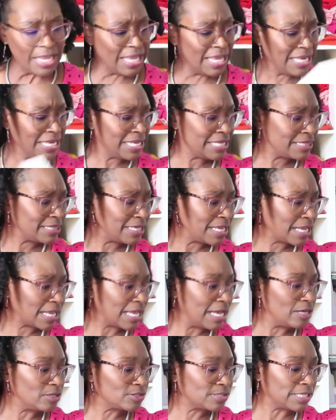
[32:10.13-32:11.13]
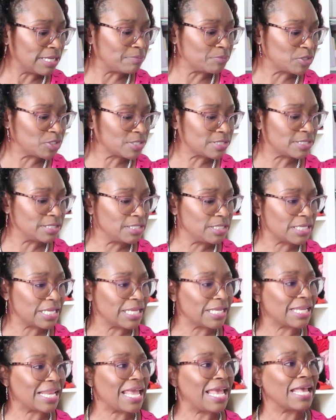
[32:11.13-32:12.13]
Anything else I'm just
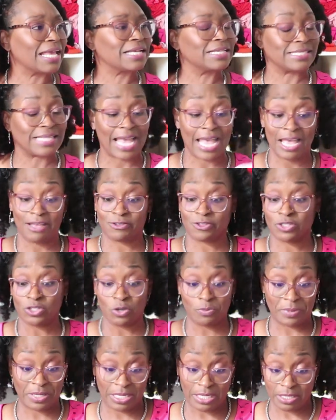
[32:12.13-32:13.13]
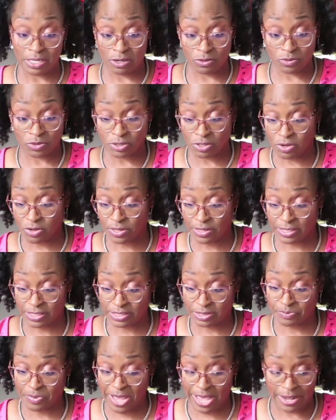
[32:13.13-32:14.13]
looking at, because I have so many notes on
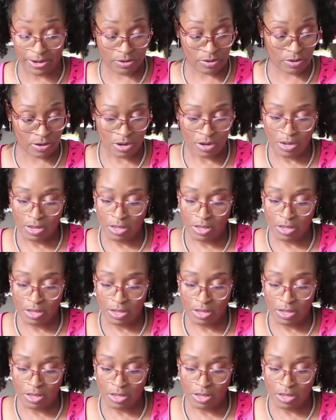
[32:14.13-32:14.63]
this pattern.